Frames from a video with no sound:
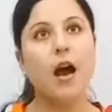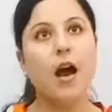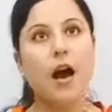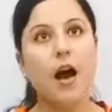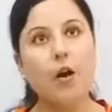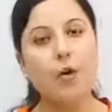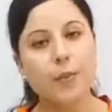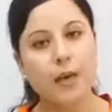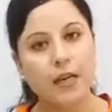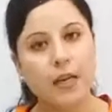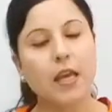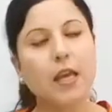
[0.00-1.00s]
How
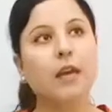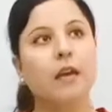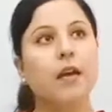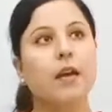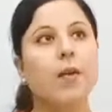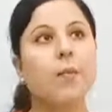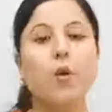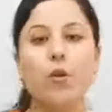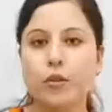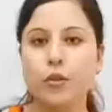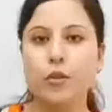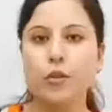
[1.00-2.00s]
many
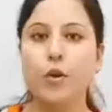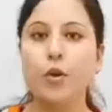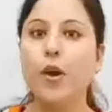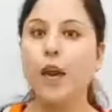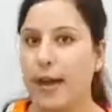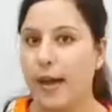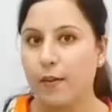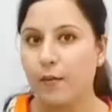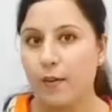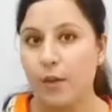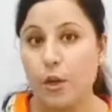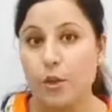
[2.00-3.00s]
books do you
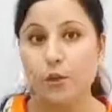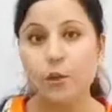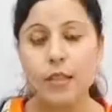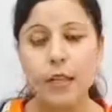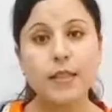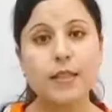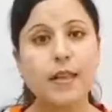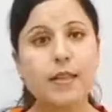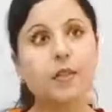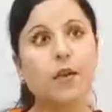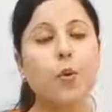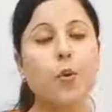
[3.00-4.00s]
have? So this is
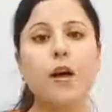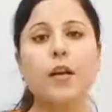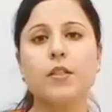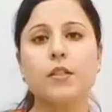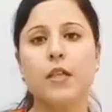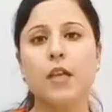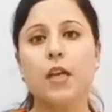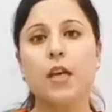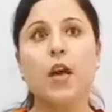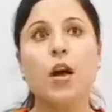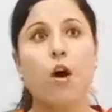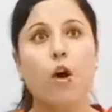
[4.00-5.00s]
the
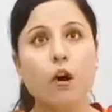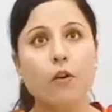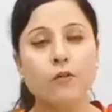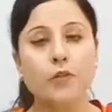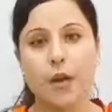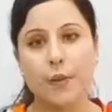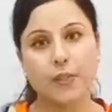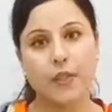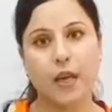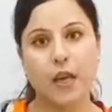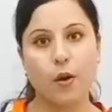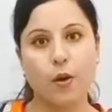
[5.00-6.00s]
quantity of
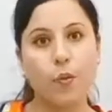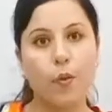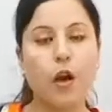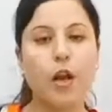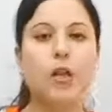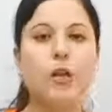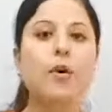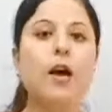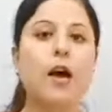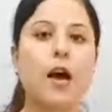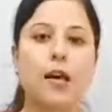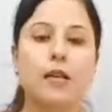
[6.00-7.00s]
something. While you
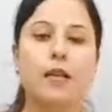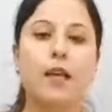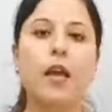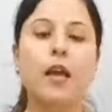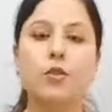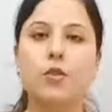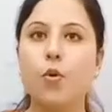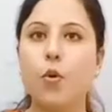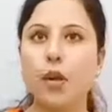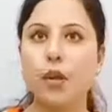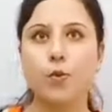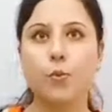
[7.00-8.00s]
are asking, it's
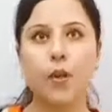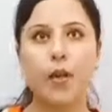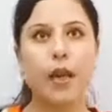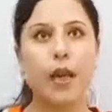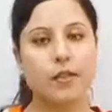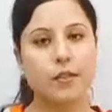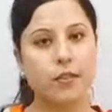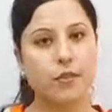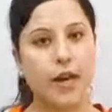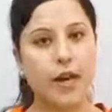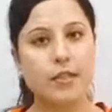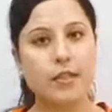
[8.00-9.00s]
going to be
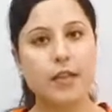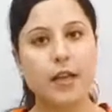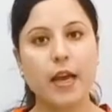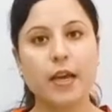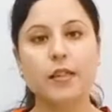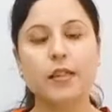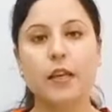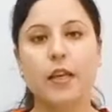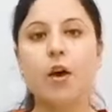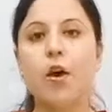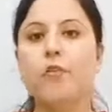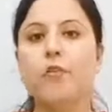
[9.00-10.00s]
categorized in the
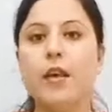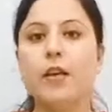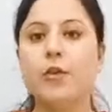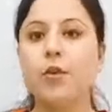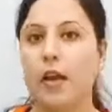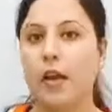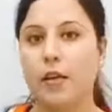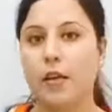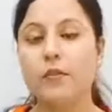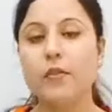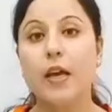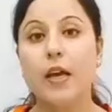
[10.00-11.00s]
category of
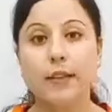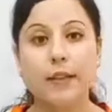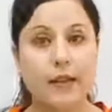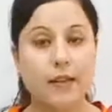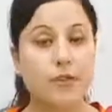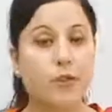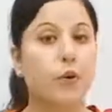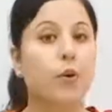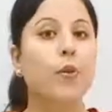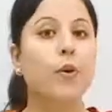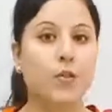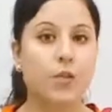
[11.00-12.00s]
interrogative, that is your
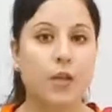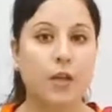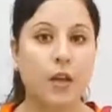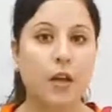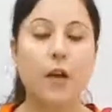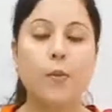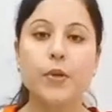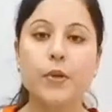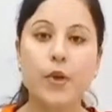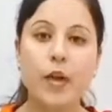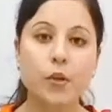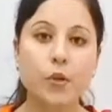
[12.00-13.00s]
question. But
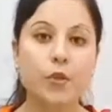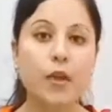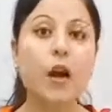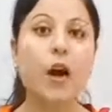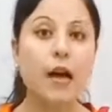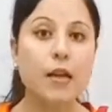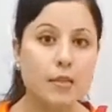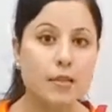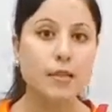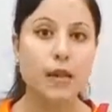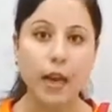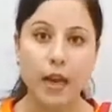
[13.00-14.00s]
when you will
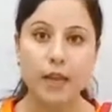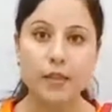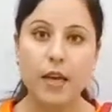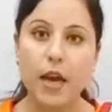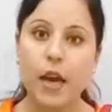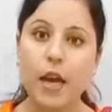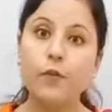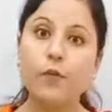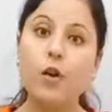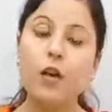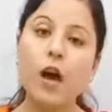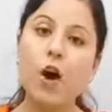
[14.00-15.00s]
answer it, it
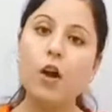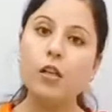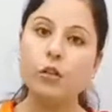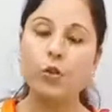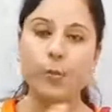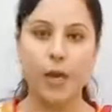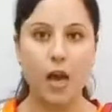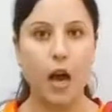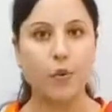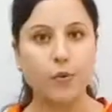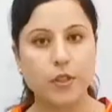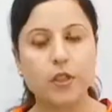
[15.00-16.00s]
will also be
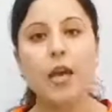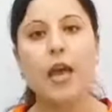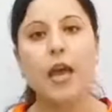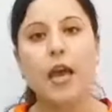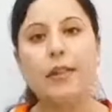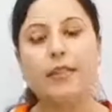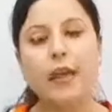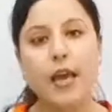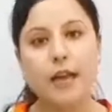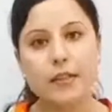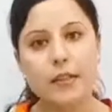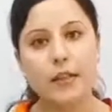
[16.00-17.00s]
counted in the
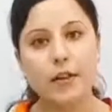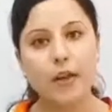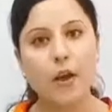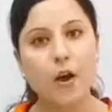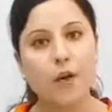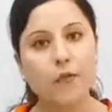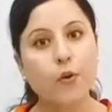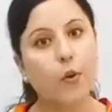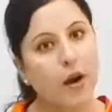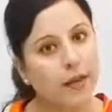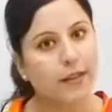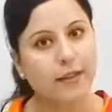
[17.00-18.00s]
category of
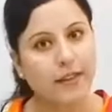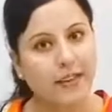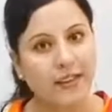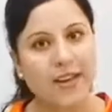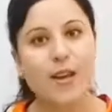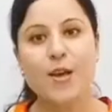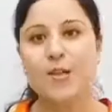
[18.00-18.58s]
quantity.